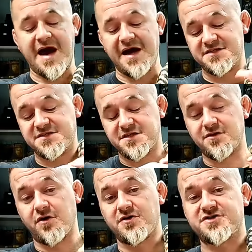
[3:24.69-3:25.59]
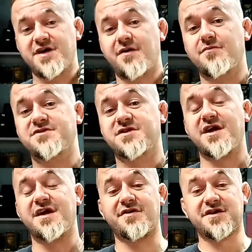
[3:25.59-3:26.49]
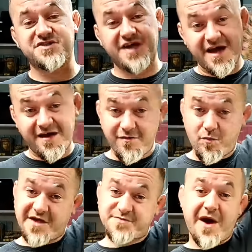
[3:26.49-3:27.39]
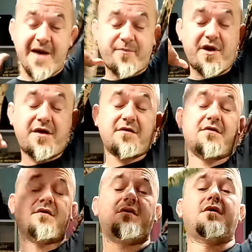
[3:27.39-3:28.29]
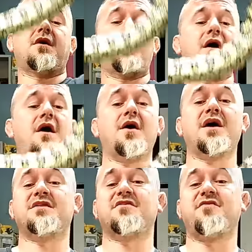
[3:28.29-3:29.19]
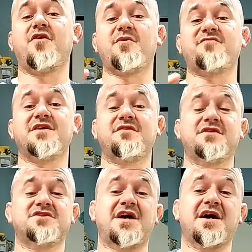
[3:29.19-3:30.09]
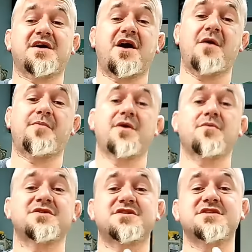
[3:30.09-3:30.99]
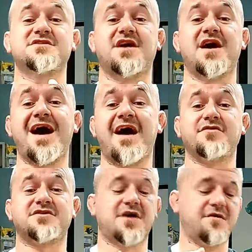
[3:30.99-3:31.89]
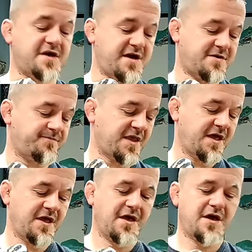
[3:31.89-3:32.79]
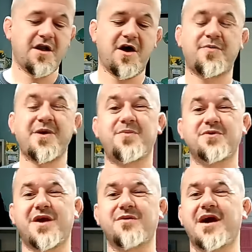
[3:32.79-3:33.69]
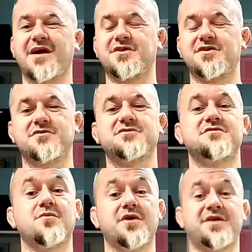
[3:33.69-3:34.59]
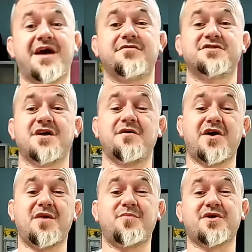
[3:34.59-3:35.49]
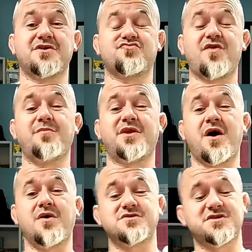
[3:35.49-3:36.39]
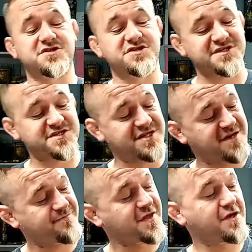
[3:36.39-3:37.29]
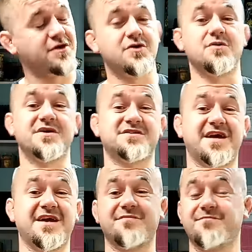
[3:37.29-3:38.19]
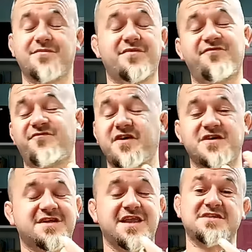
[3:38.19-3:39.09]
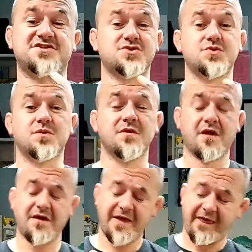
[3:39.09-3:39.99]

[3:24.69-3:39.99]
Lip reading: and also to Irian Jaya and West Papua, in the form of the Irian Jaya carpet, which is harrisoni. A lot of people don't like the use of the word harrisoni because Raymond Hoser suggested it, who is a first-class tool,